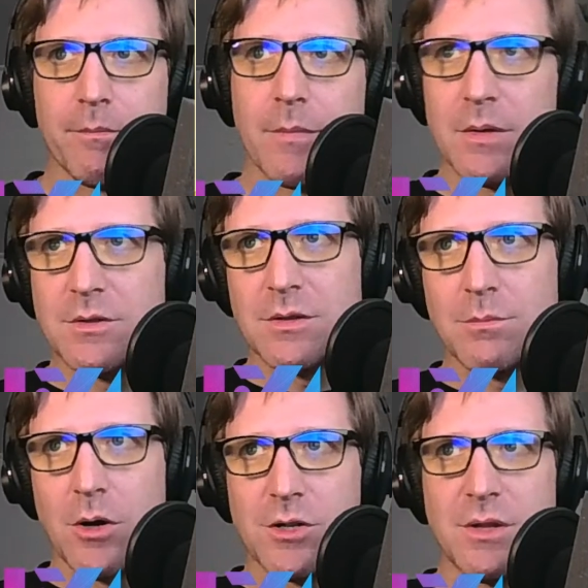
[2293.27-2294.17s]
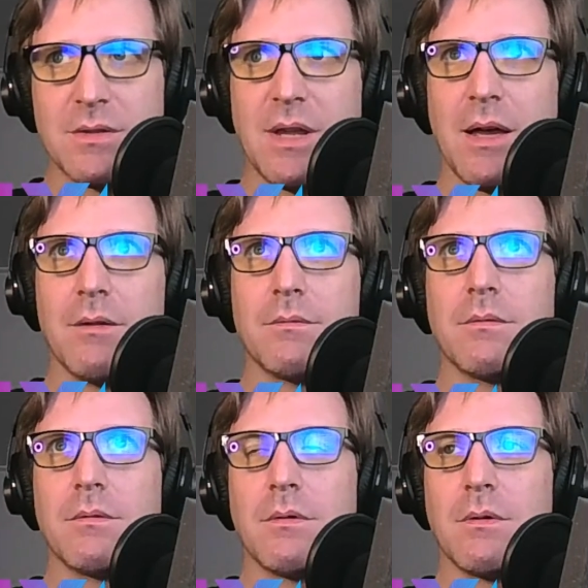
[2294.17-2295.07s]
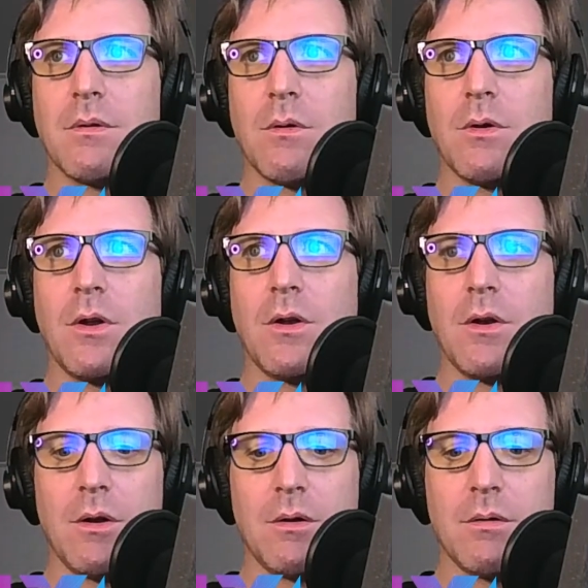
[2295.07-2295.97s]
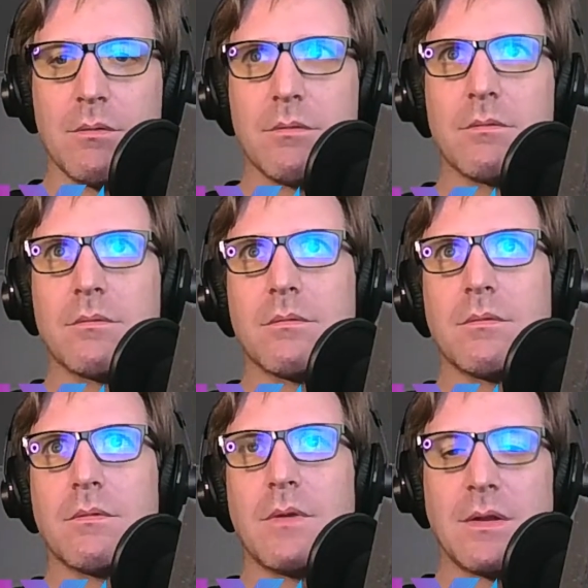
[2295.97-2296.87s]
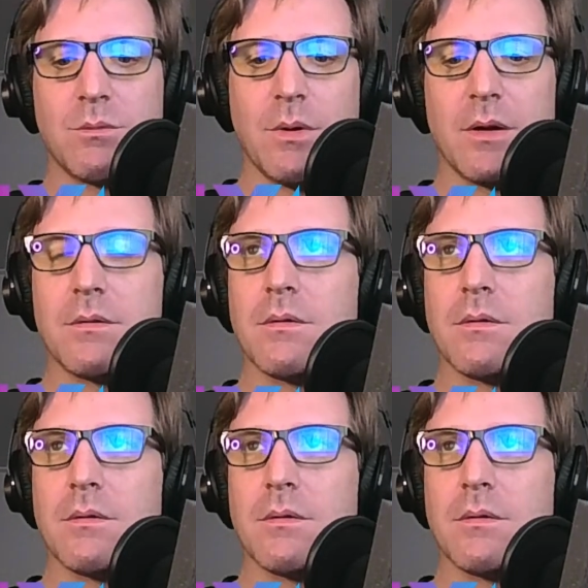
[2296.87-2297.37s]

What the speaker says: Let's just merge this down. No, no, no, no, no. That's weird.